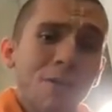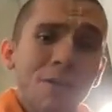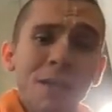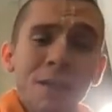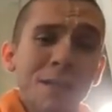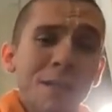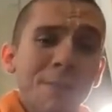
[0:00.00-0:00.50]
who's
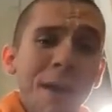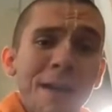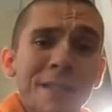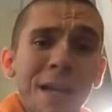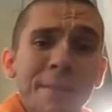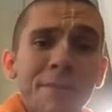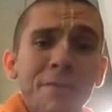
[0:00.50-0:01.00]
hearing the
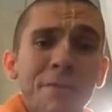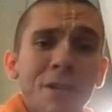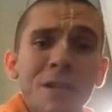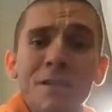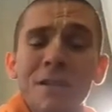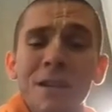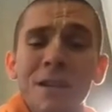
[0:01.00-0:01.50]
pastimes of
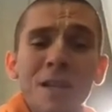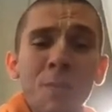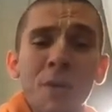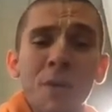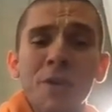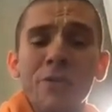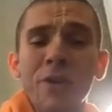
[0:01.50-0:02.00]
Krishna gets
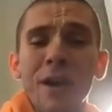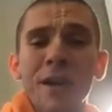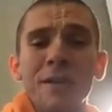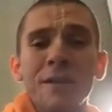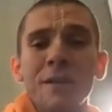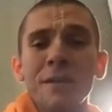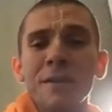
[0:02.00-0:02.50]

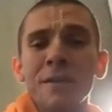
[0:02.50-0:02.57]
purified.